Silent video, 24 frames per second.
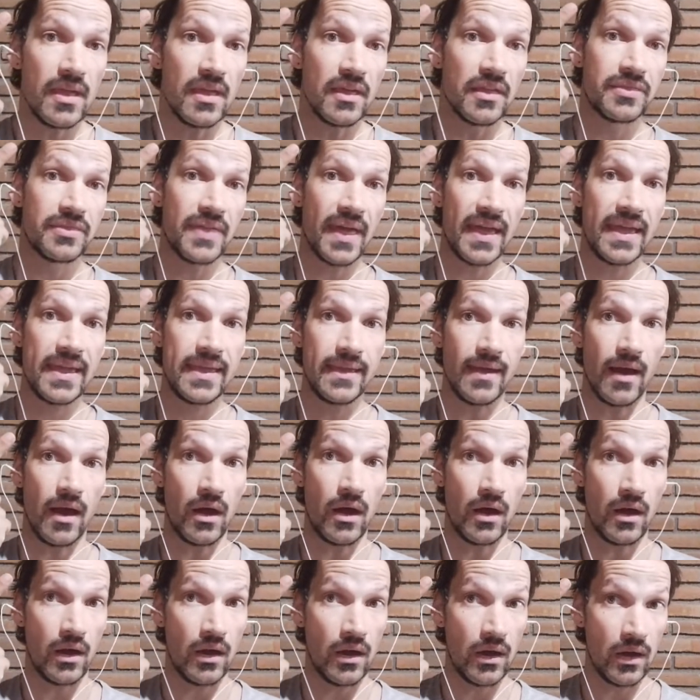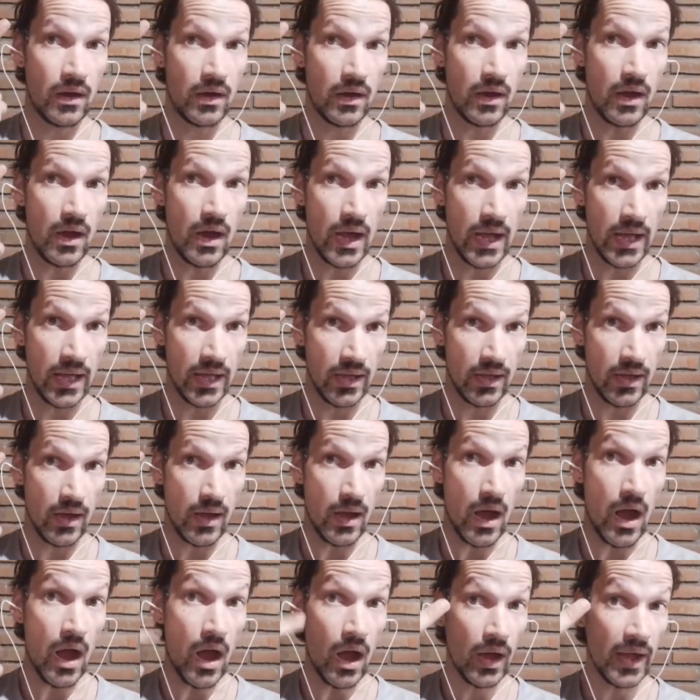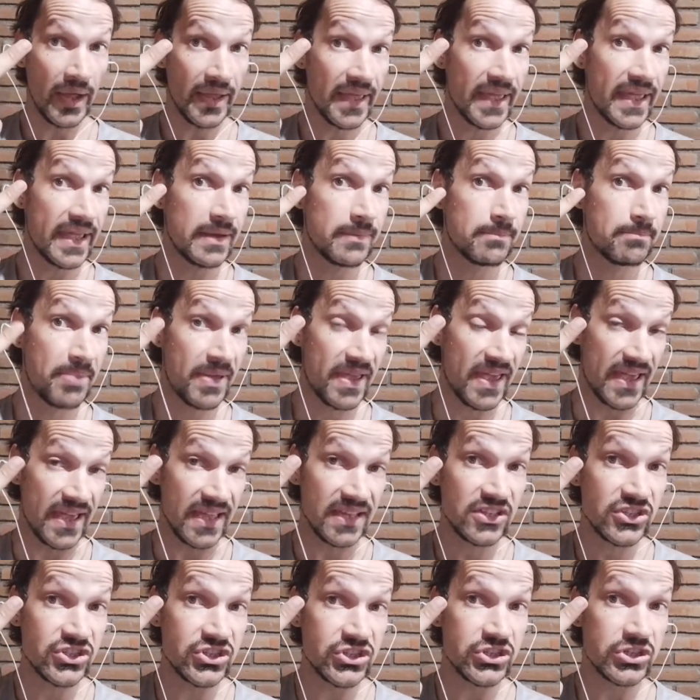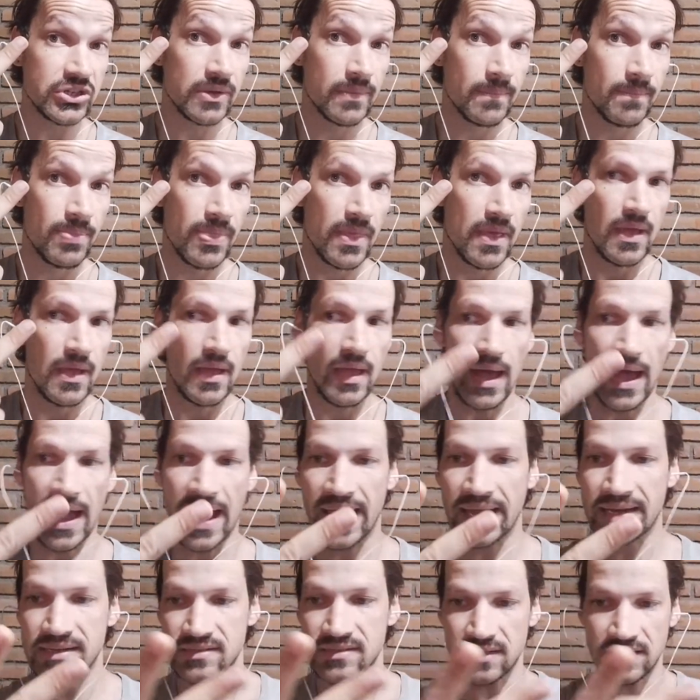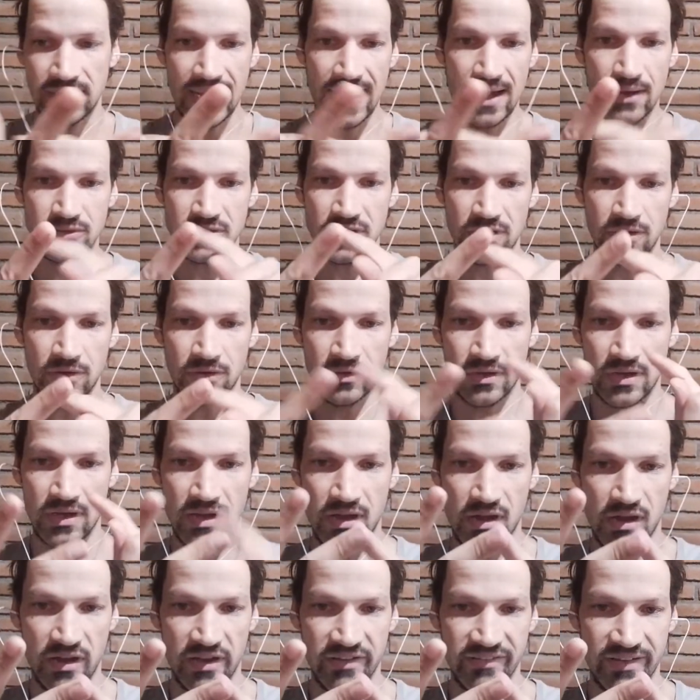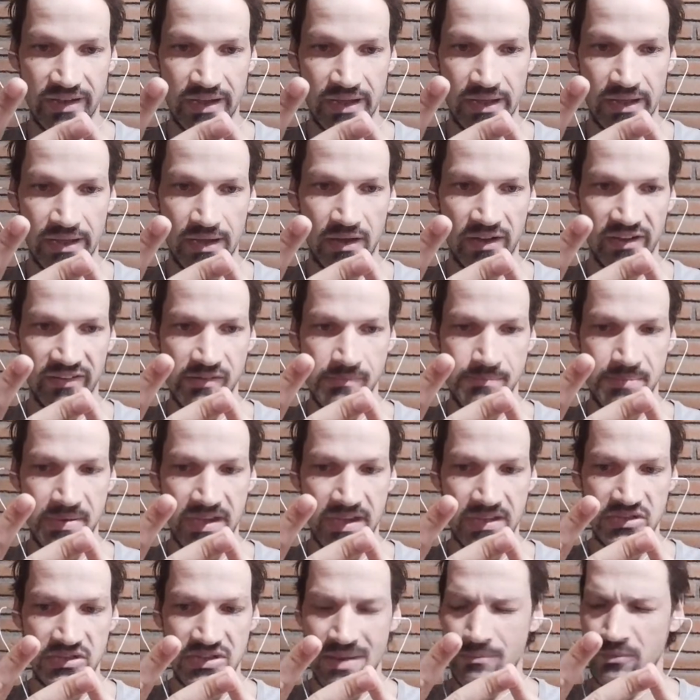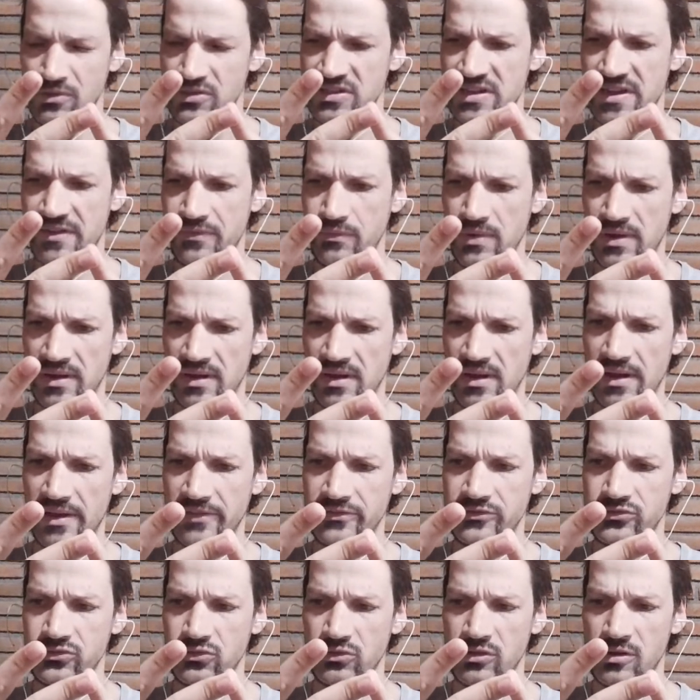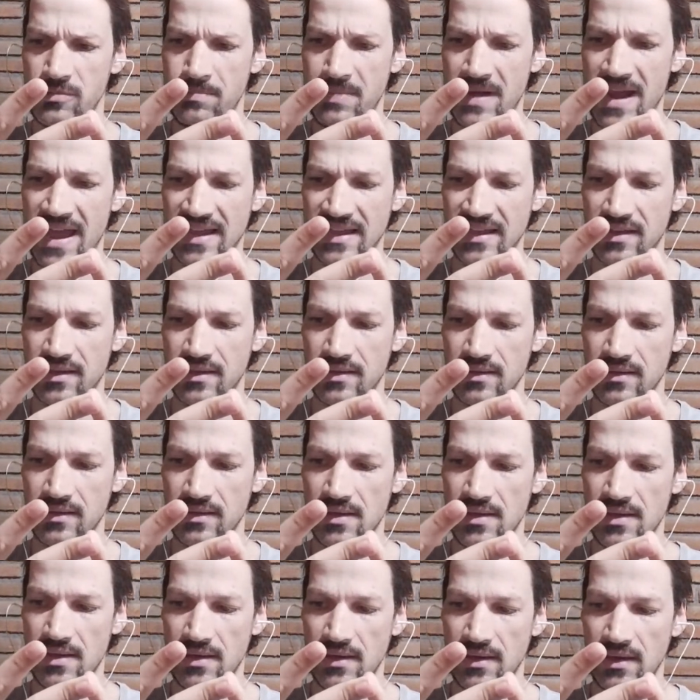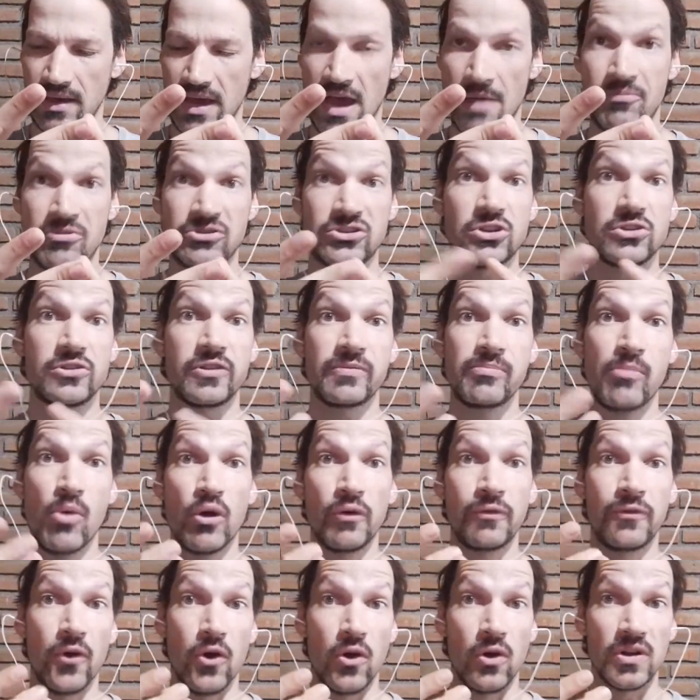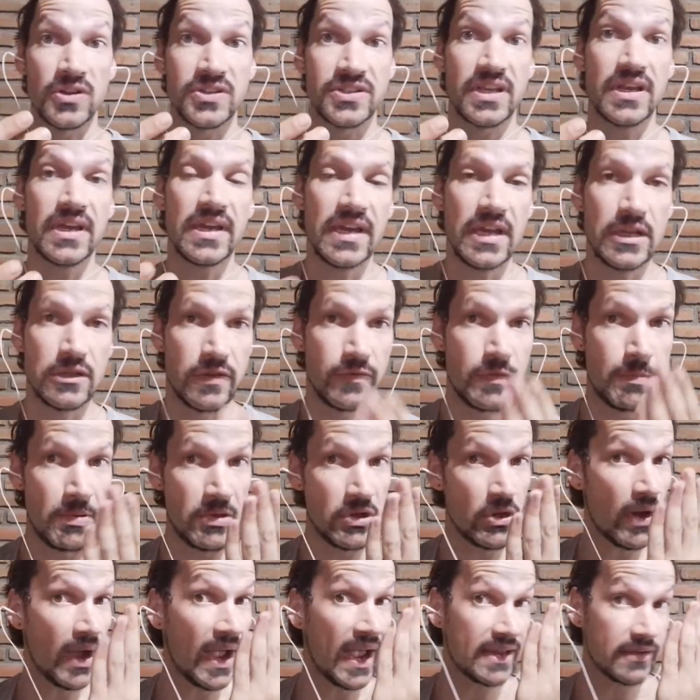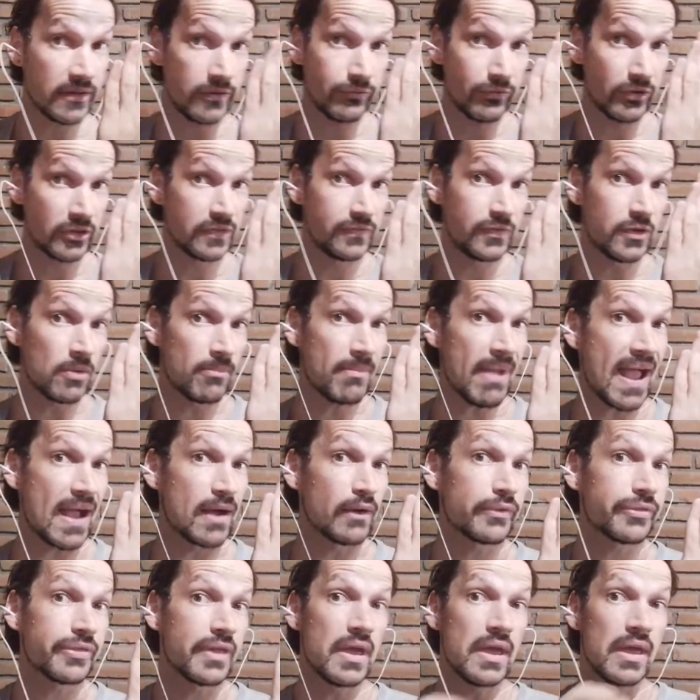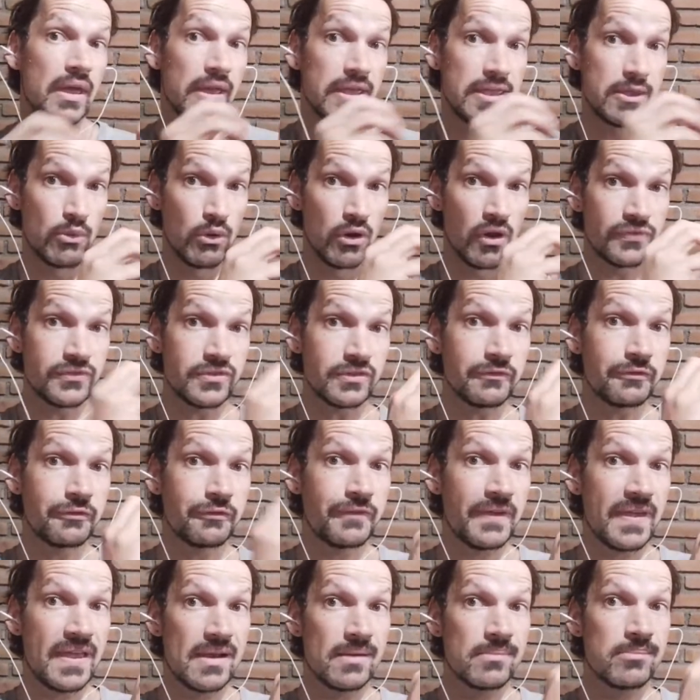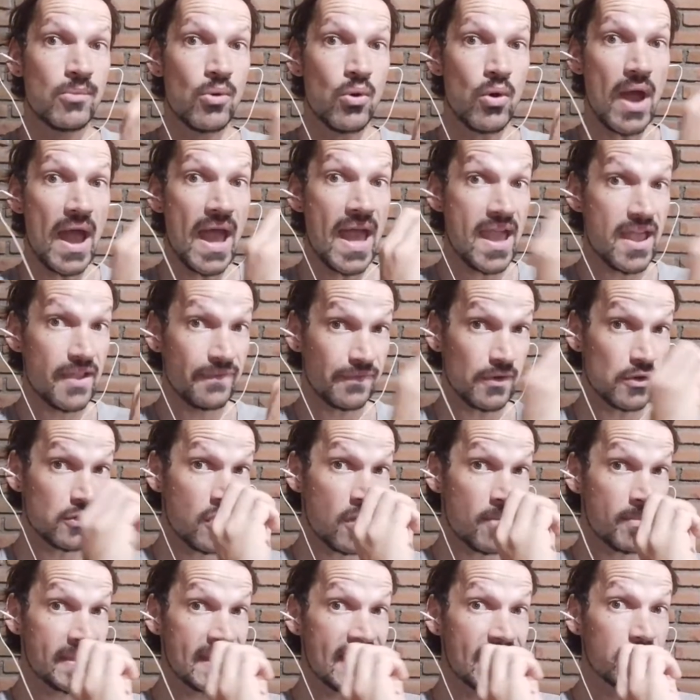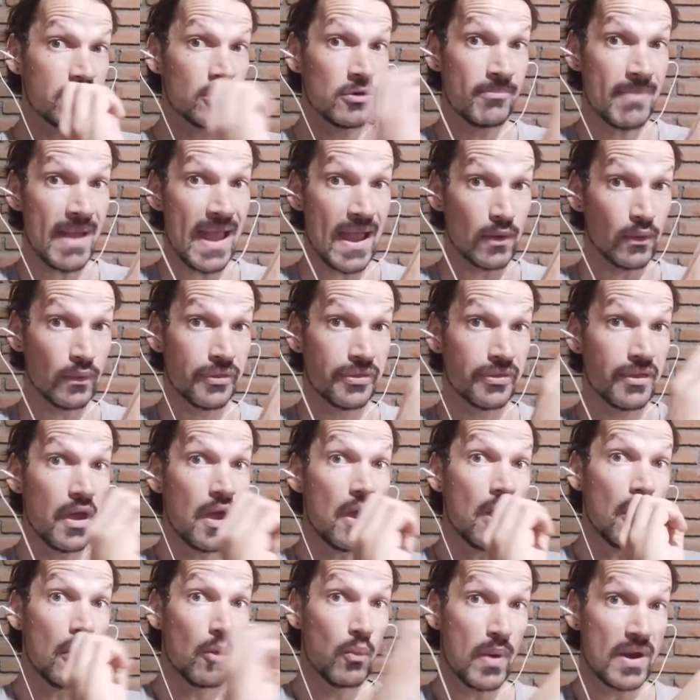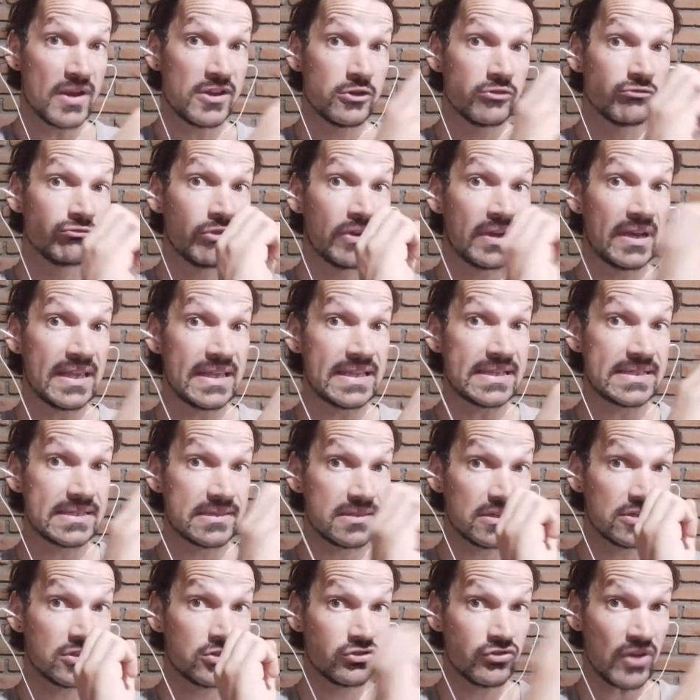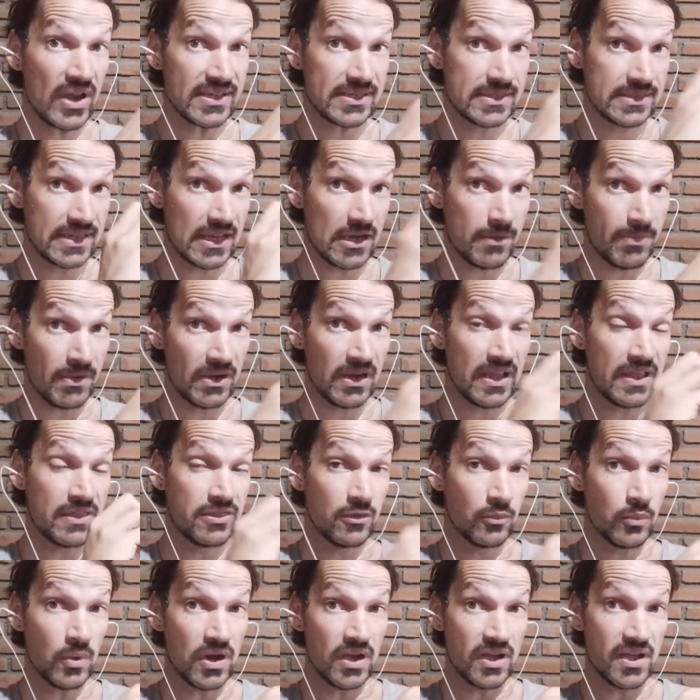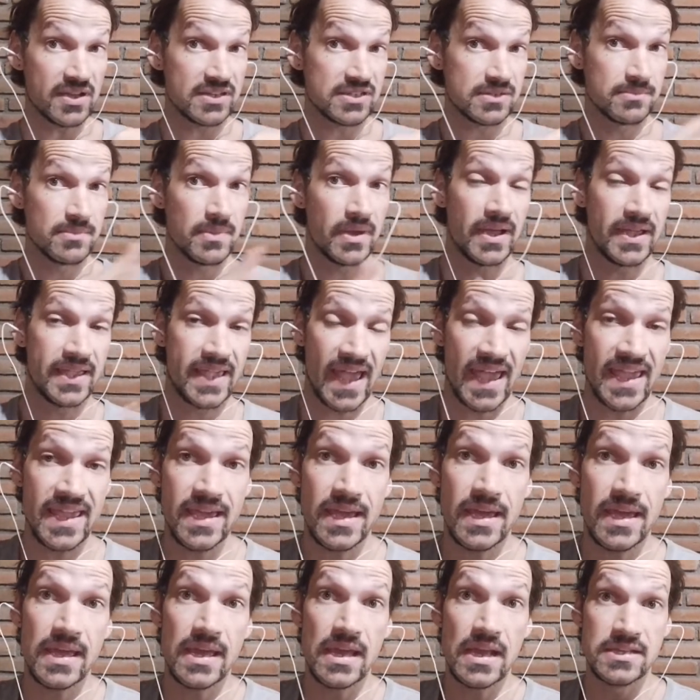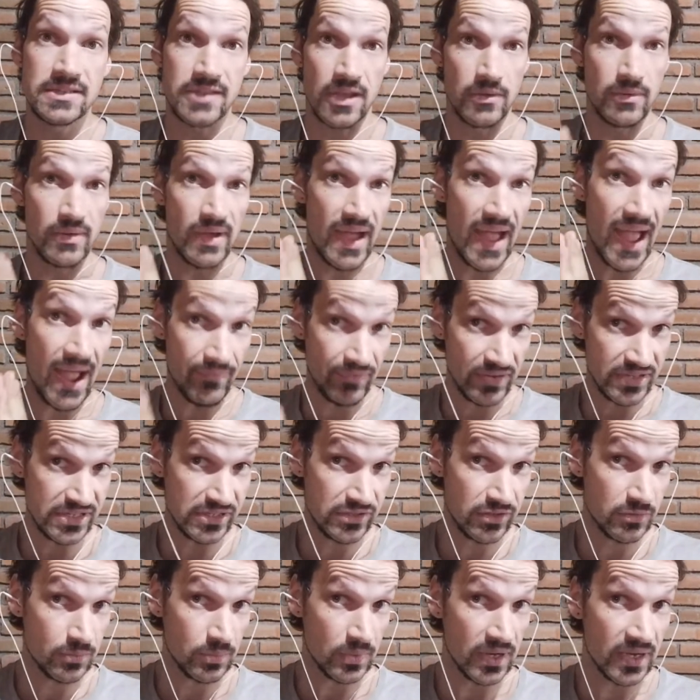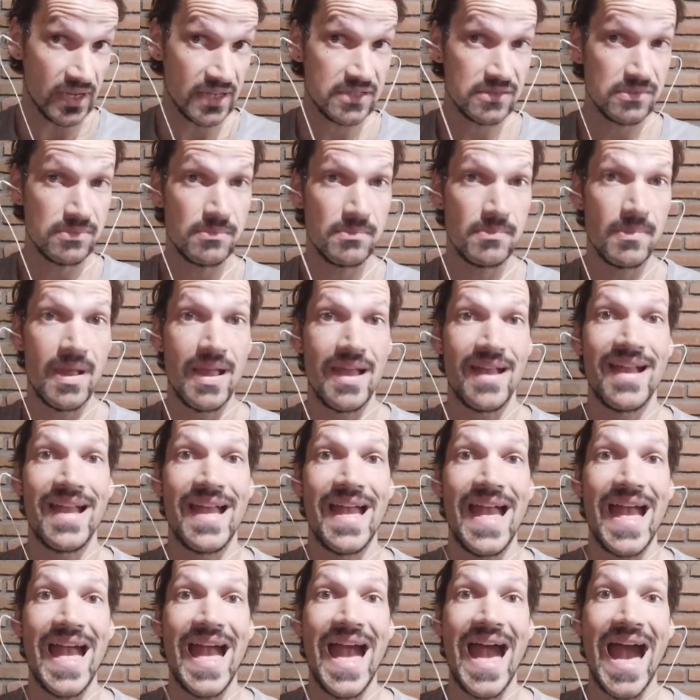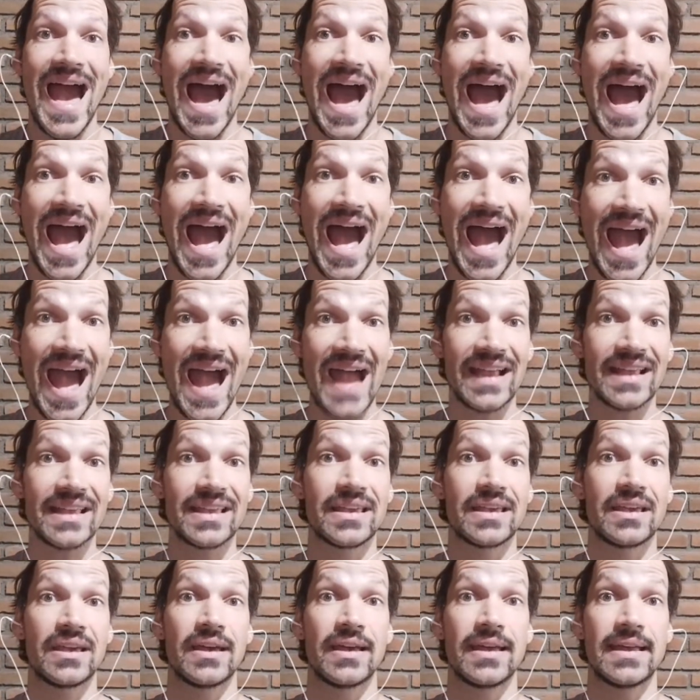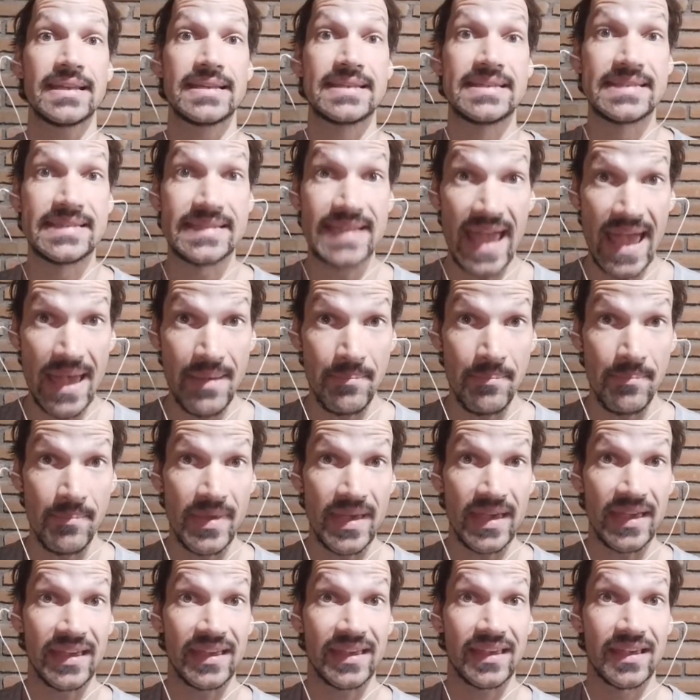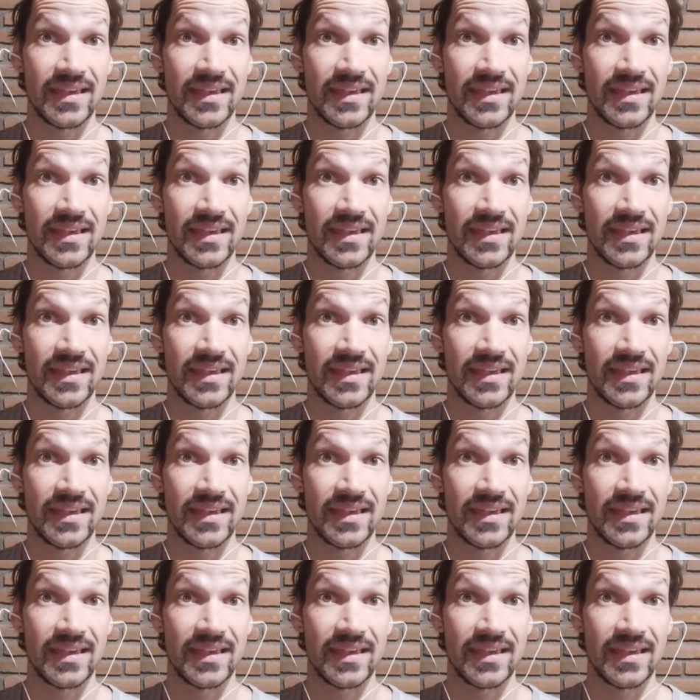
they are higher in pitch, and louder, longer, higher pitch, and what's the other one? I've drawn a blank. Produce with more force. So if you put your hand in front of your mouth, you will often feel more airflow coming out your mouth when you release the stressed syllable in the word, okay? So have a listen to the word. Academic.